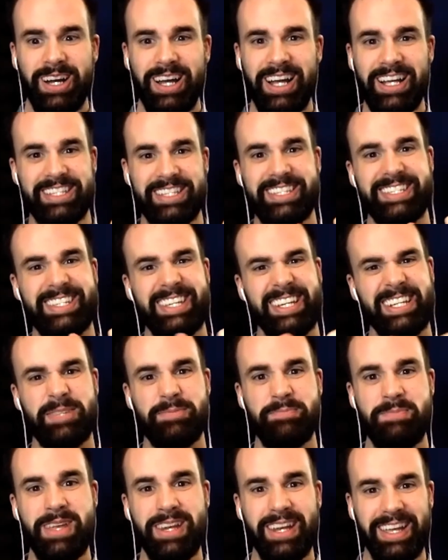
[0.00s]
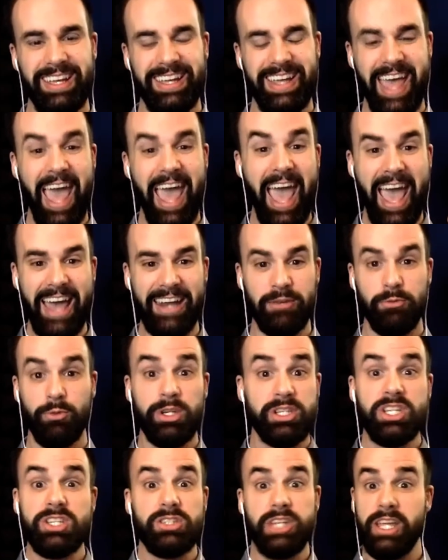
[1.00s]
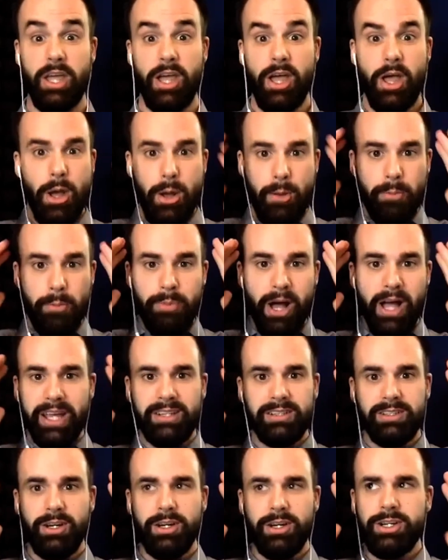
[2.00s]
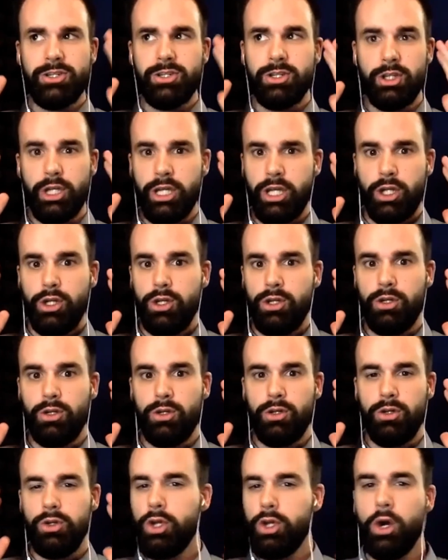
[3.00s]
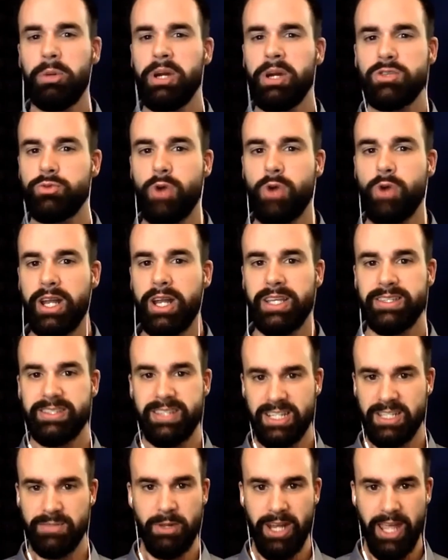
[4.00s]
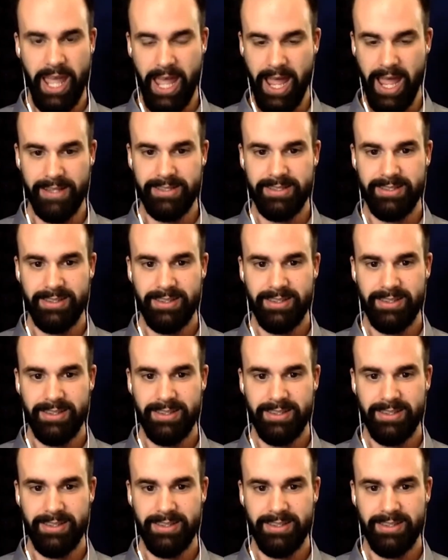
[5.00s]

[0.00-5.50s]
a 6-minute ad, which is like, by and large, like nobody's running 6-minute ads.